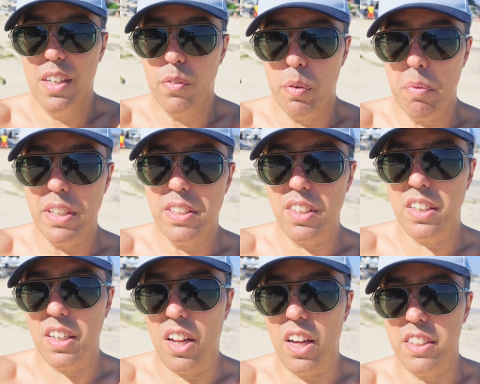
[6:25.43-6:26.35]
with my
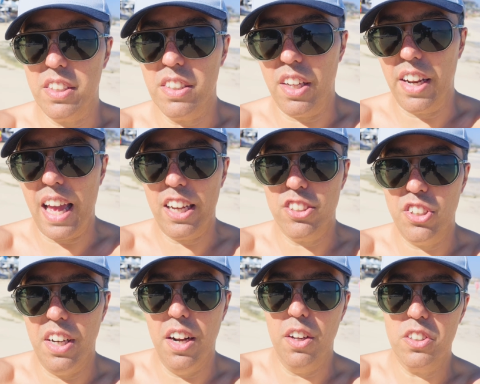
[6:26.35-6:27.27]
sunglasses on, it
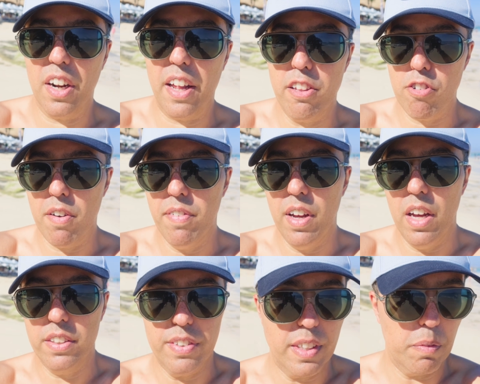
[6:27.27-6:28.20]
actually looks like the
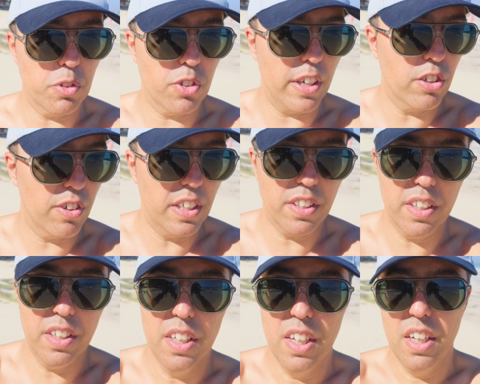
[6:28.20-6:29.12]
reverse for some strange
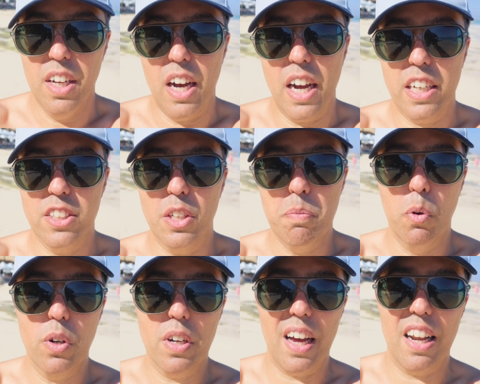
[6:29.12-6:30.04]
reason. I can see
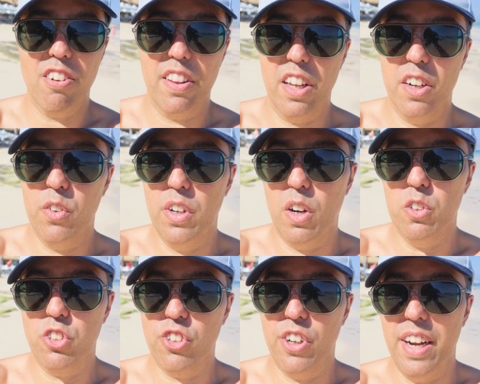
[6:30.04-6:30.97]
more color on the Luna
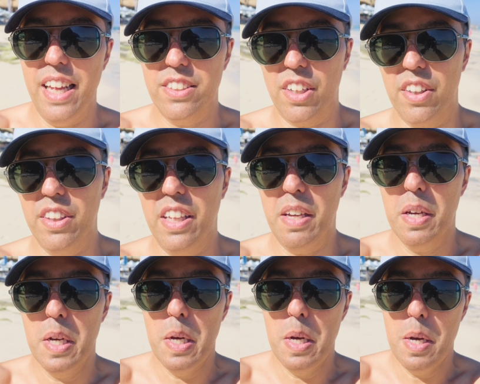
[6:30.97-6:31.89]
Ultra and less on the
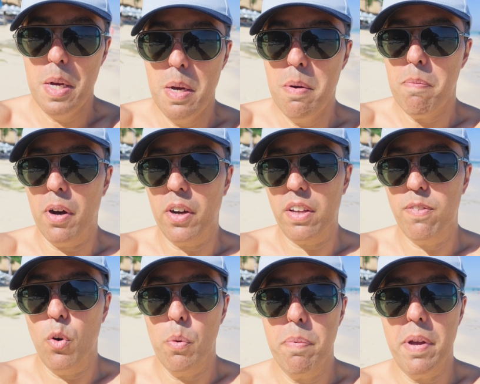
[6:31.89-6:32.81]
Pocket
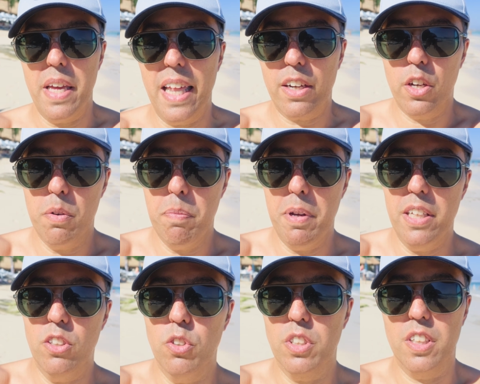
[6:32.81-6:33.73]
4P. That could be
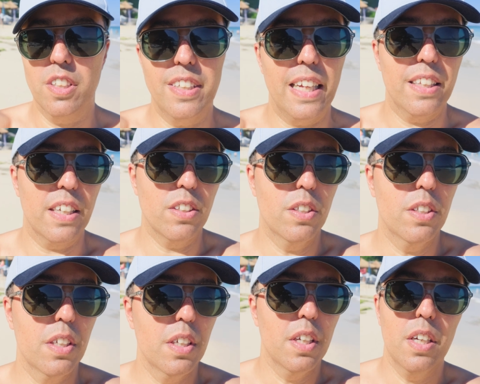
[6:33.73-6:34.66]
due to the settings.
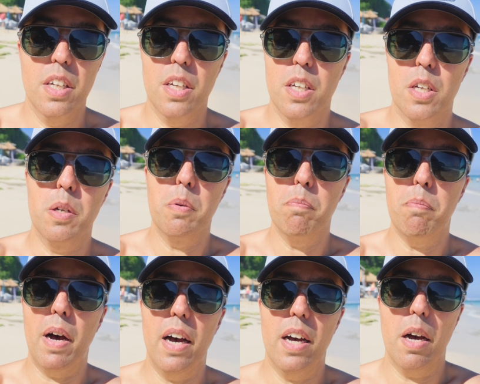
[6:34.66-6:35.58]

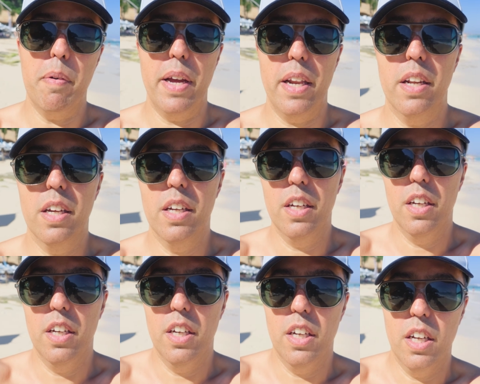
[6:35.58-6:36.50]
But I mean,
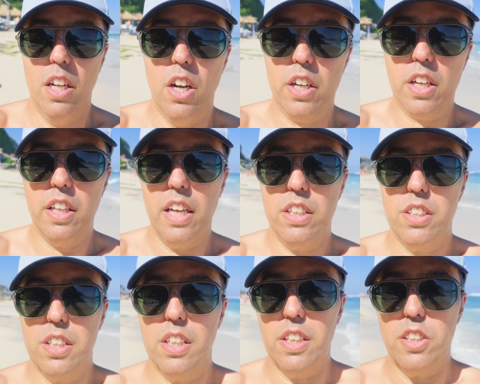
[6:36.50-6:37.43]
look at
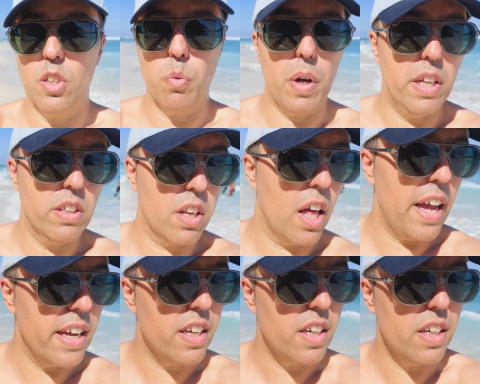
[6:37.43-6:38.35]
this. This is what it's like.